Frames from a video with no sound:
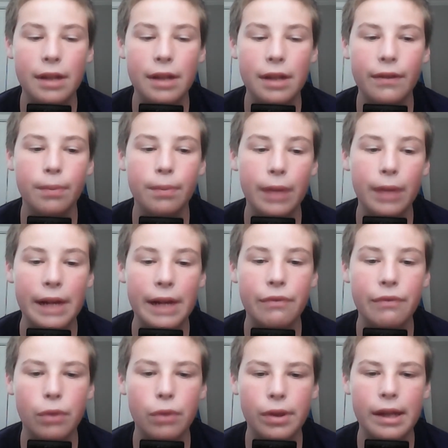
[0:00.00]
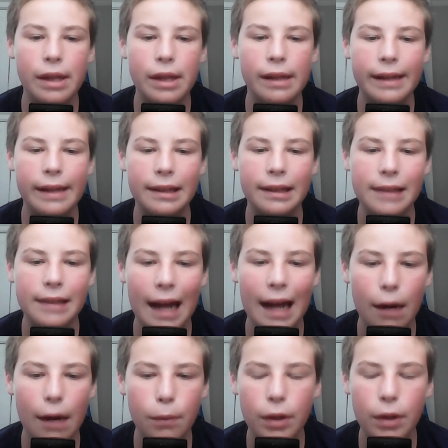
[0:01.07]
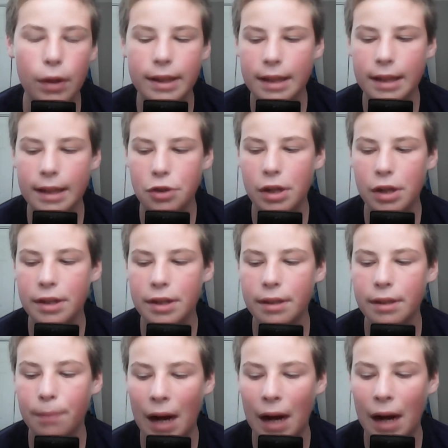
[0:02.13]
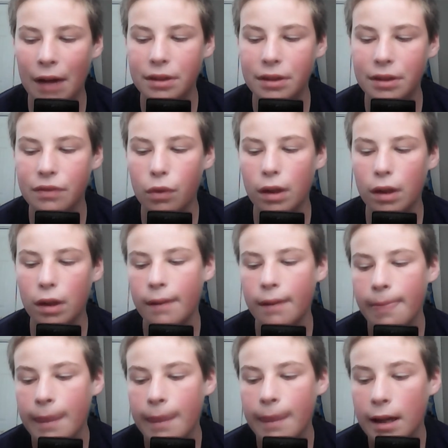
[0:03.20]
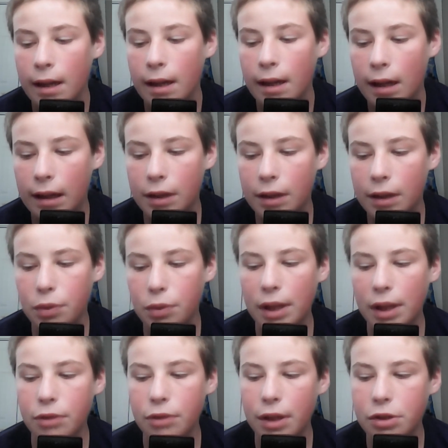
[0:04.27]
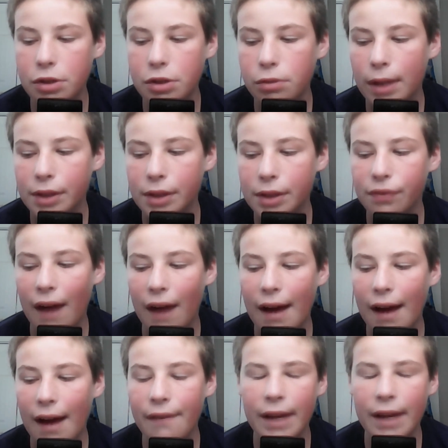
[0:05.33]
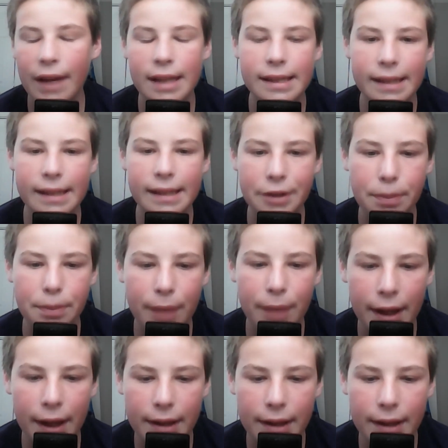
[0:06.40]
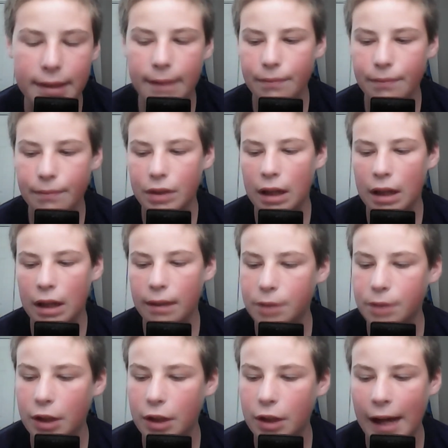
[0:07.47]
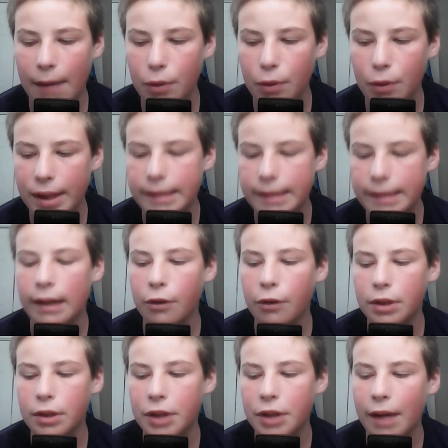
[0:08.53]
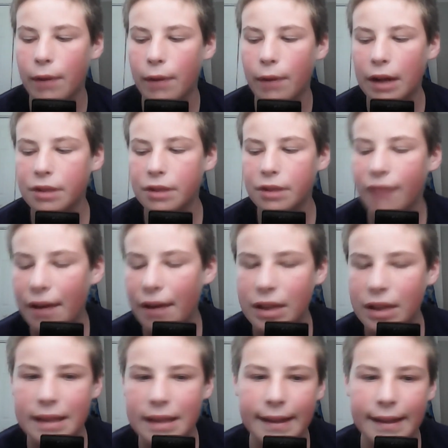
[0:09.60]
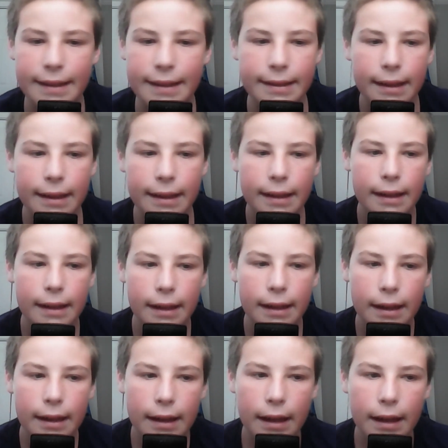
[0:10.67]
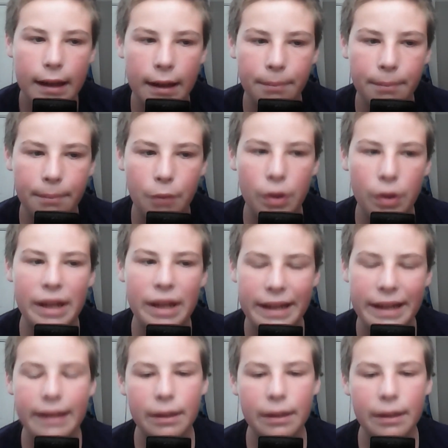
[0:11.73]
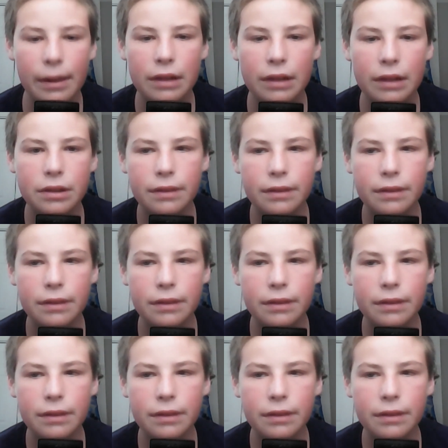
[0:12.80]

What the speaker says: played for the Dallas Cowboys, got traded to the Browns for 2022 rounds 5 and 6 picks. So the Cowboys are going to get rounds 5 and 6, or they did get rounds